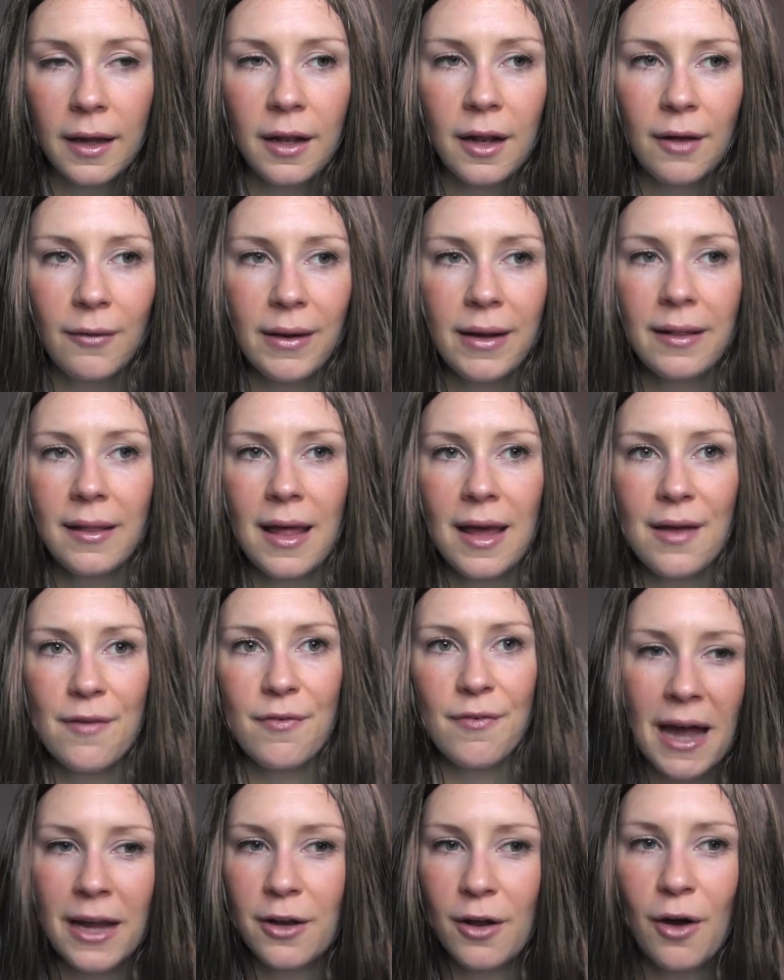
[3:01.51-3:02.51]
you know, in
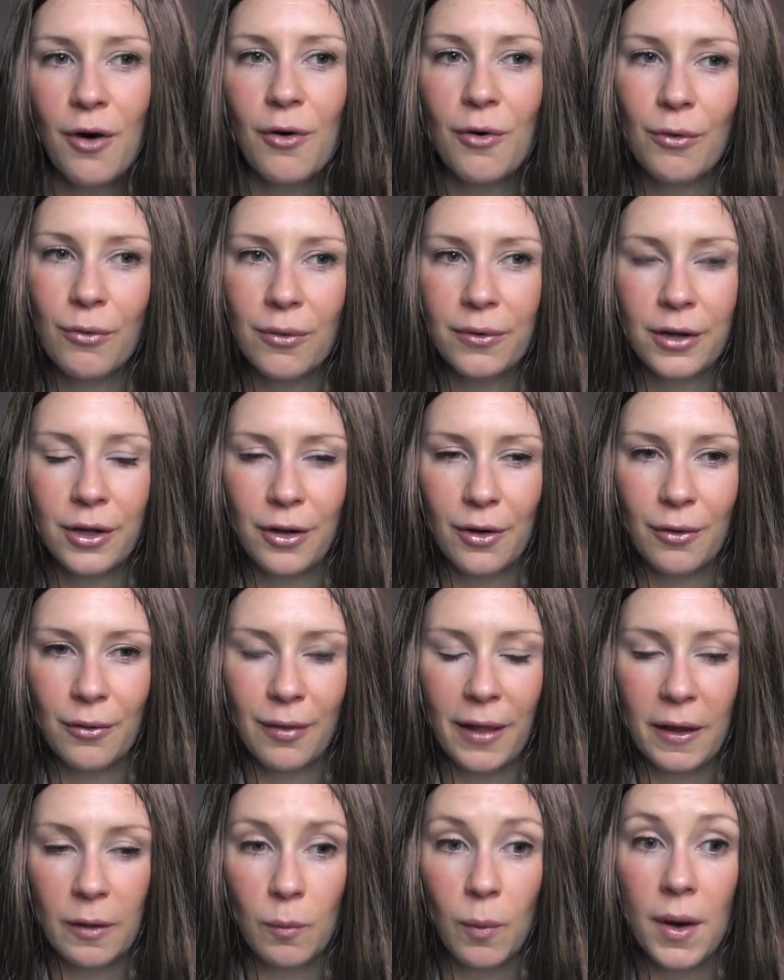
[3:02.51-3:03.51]
life. I know, you know,
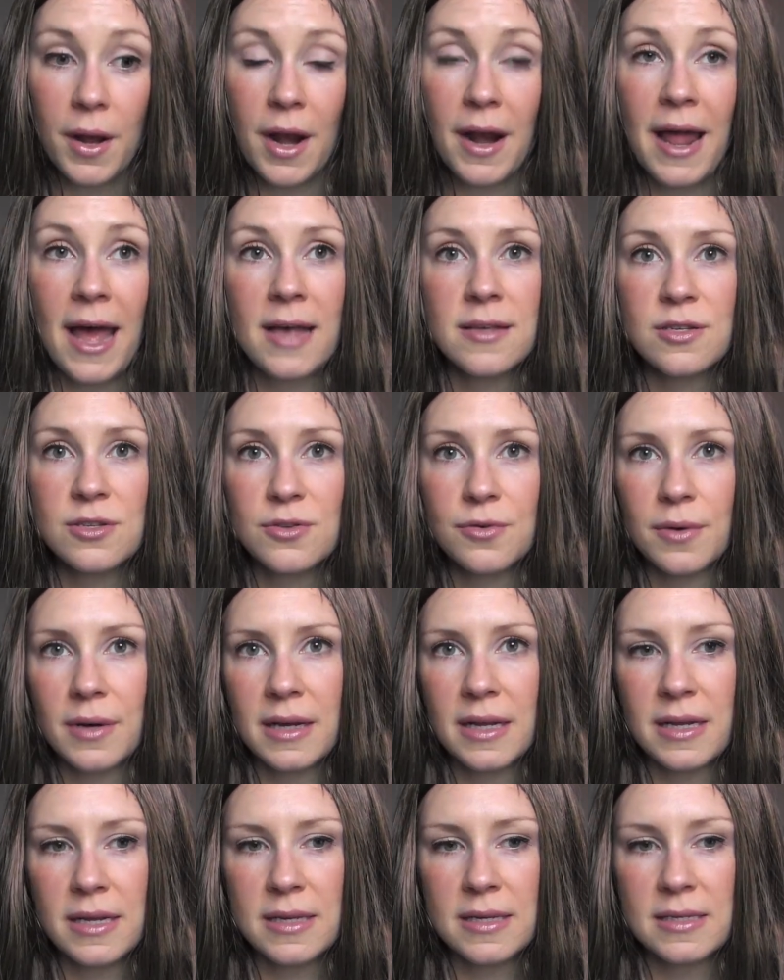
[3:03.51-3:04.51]
like what an
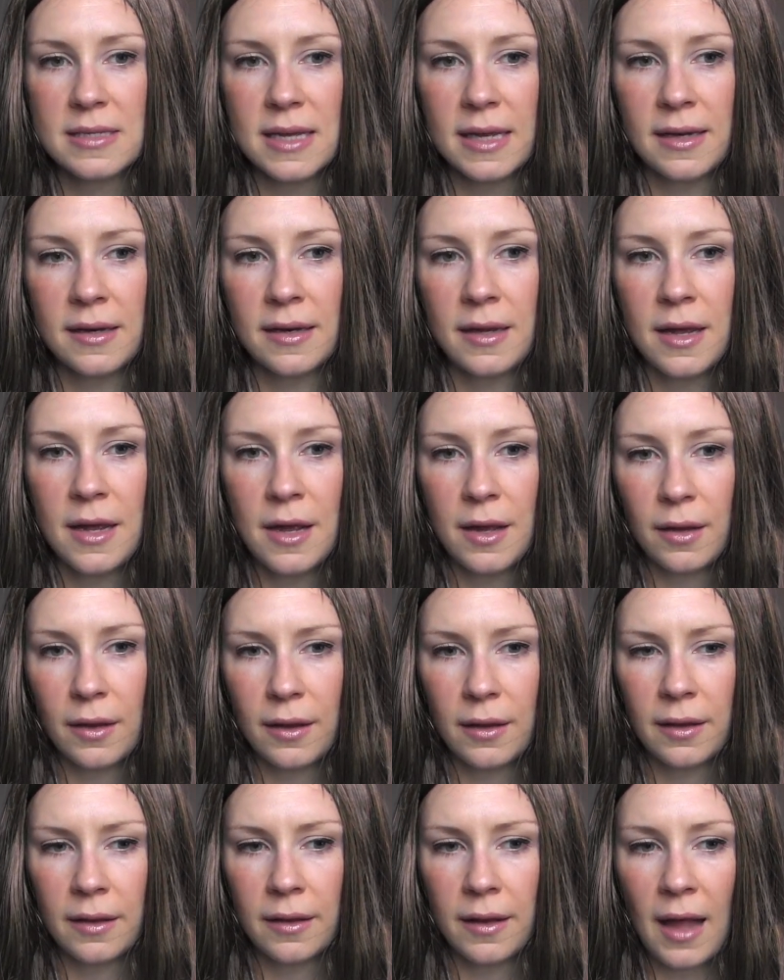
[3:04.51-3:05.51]
asteroid is and
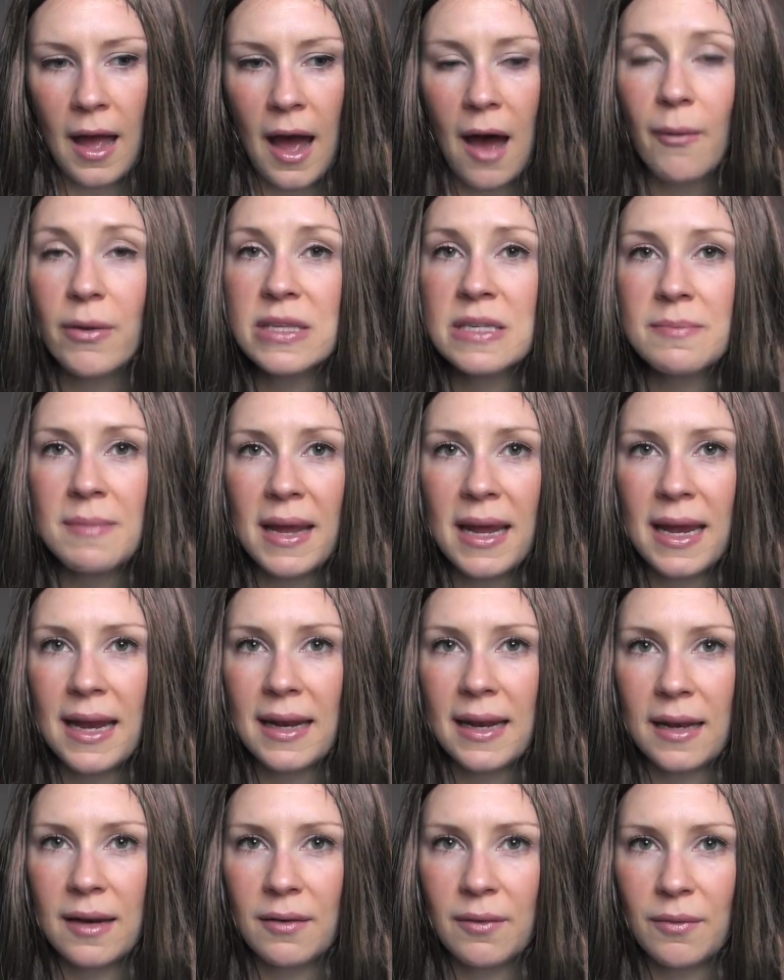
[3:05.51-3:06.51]
how it's
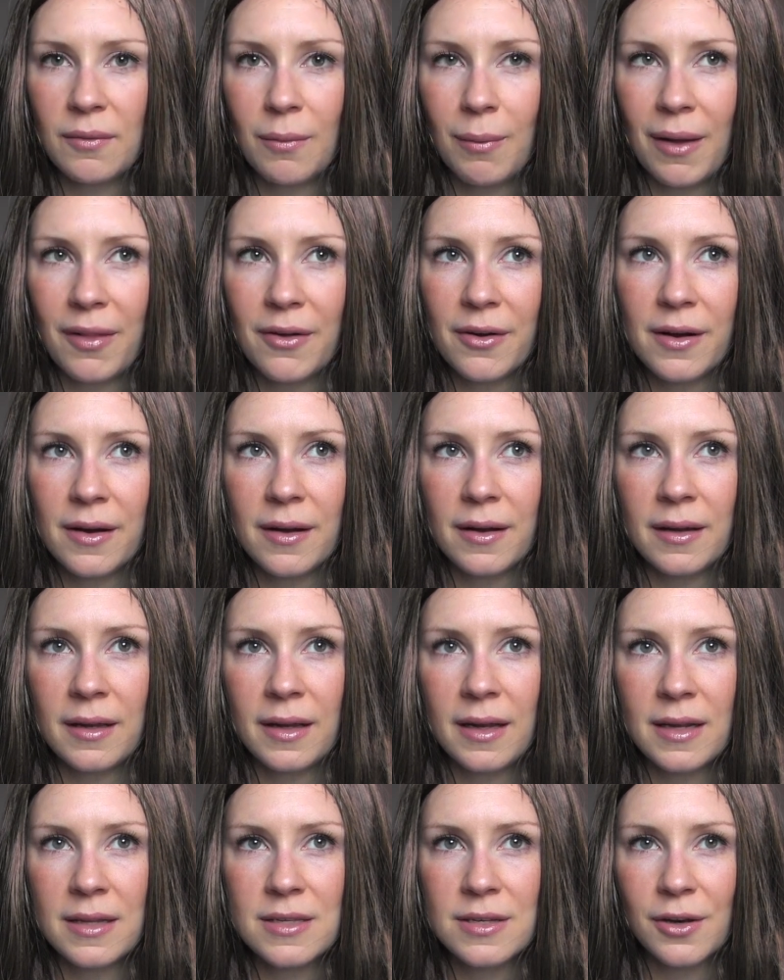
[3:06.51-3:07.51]
made and whether
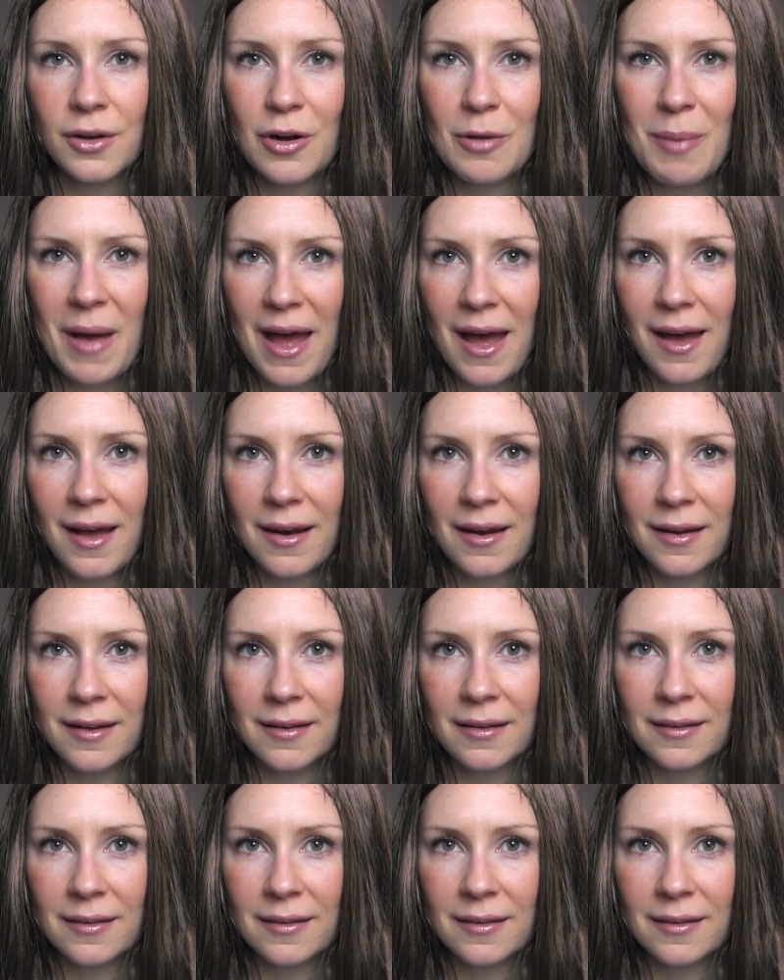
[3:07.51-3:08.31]
it's good or bad.